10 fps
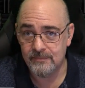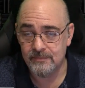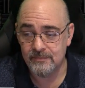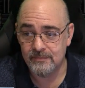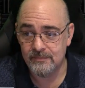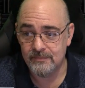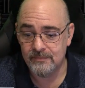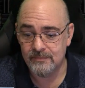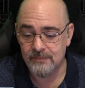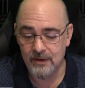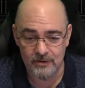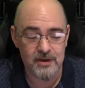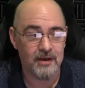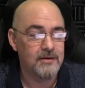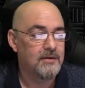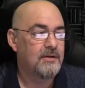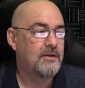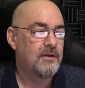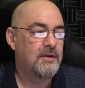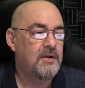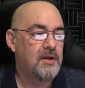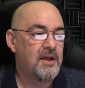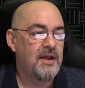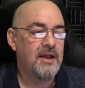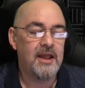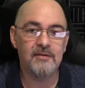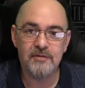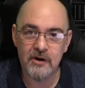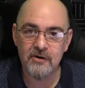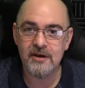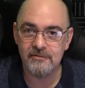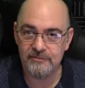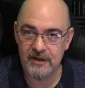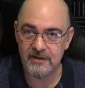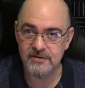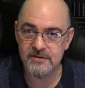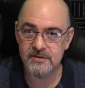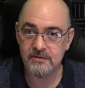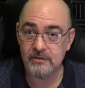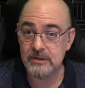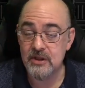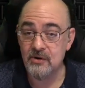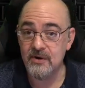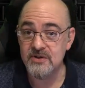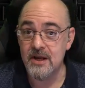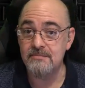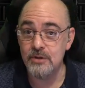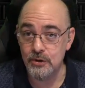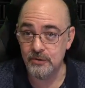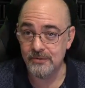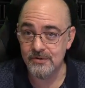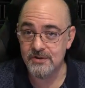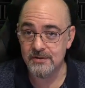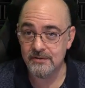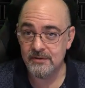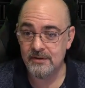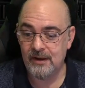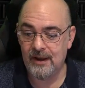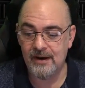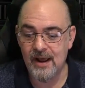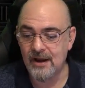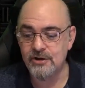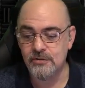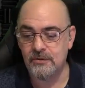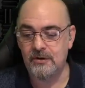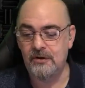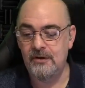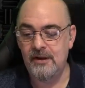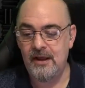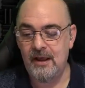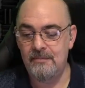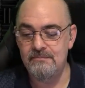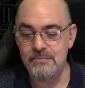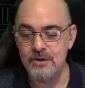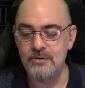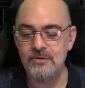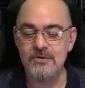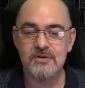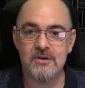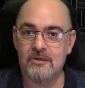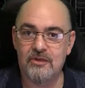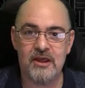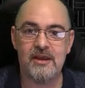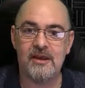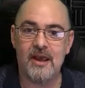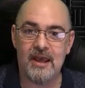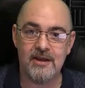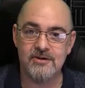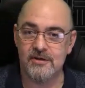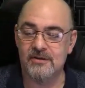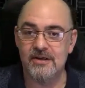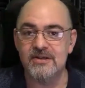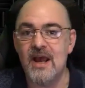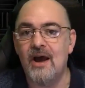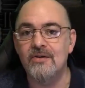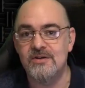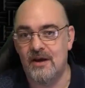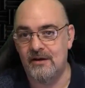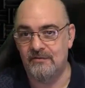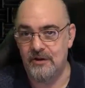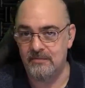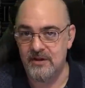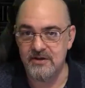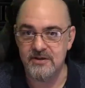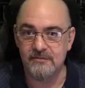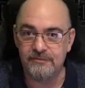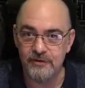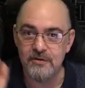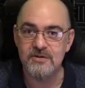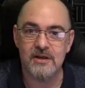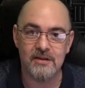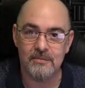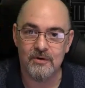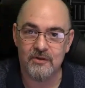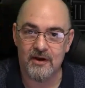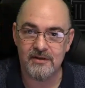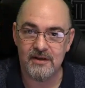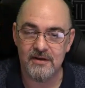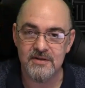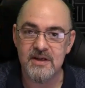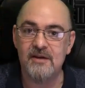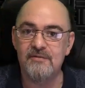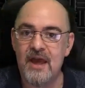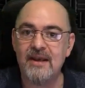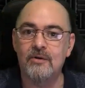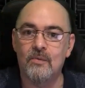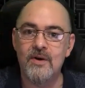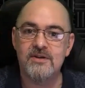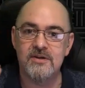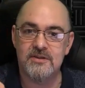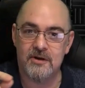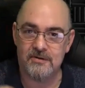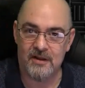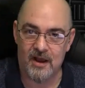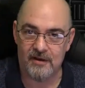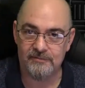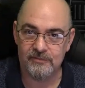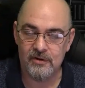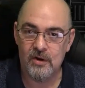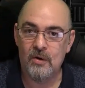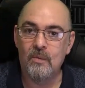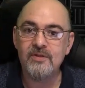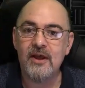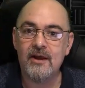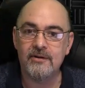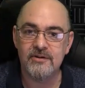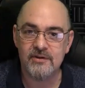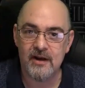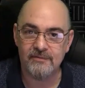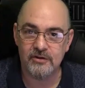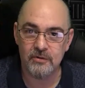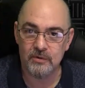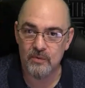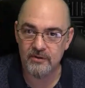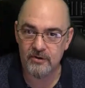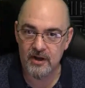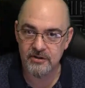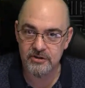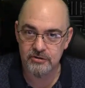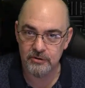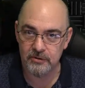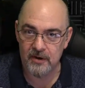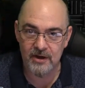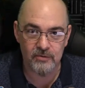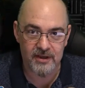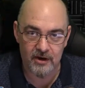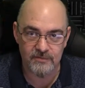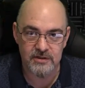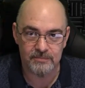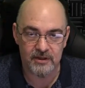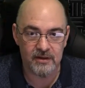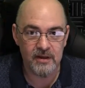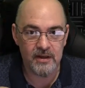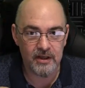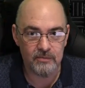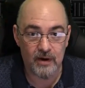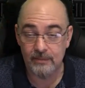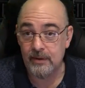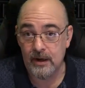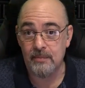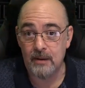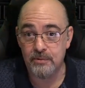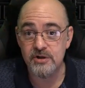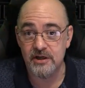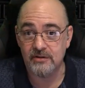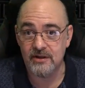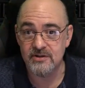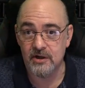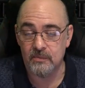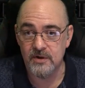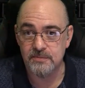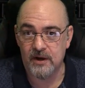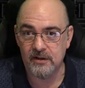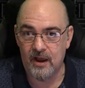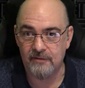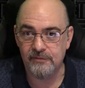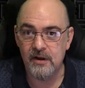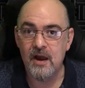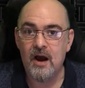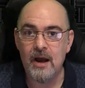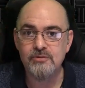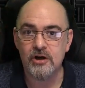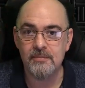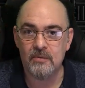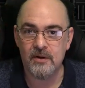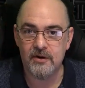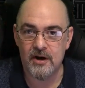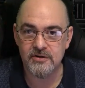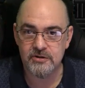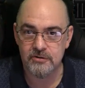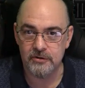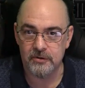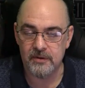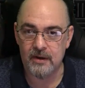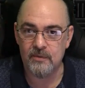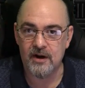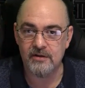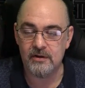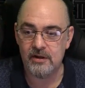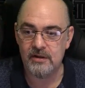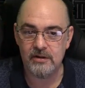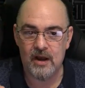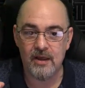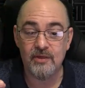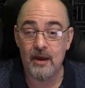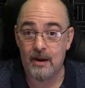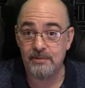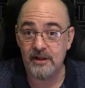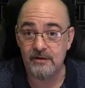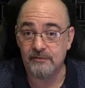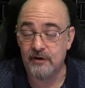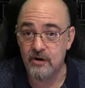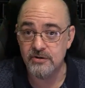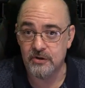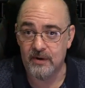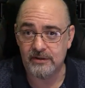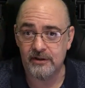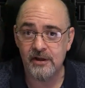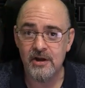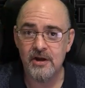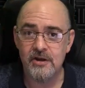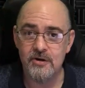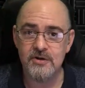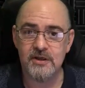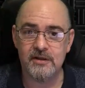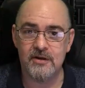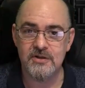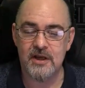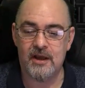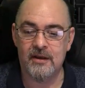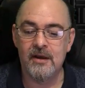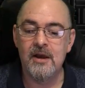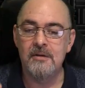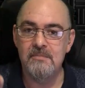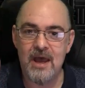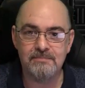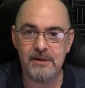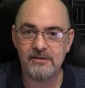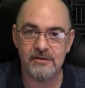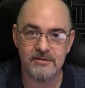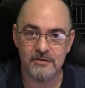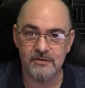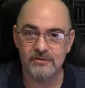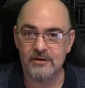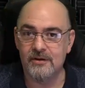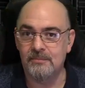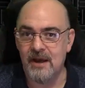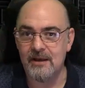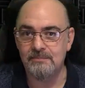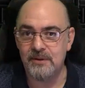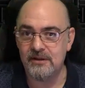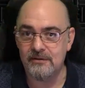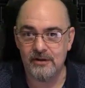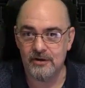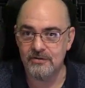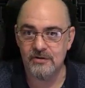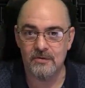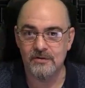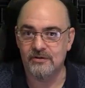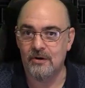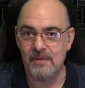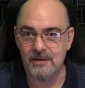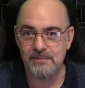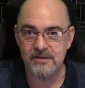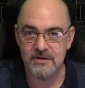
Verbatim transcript: Yes. Okay. If they're convinced that there is a muse, an actual muse thinking agent that is outside of them, that is infusing them with ideas, if that enriches their life, what the hell does that have to do with whether or not it's true? I don't care if something in, I mean, I appreciate things that enrich my life. I'm talking about whether or not it's true. And when I, I think, I believe if I heard you correctly, you're sitting there saying Matt beat D'Souza, Matt beat, you know, so-and-so Matt beat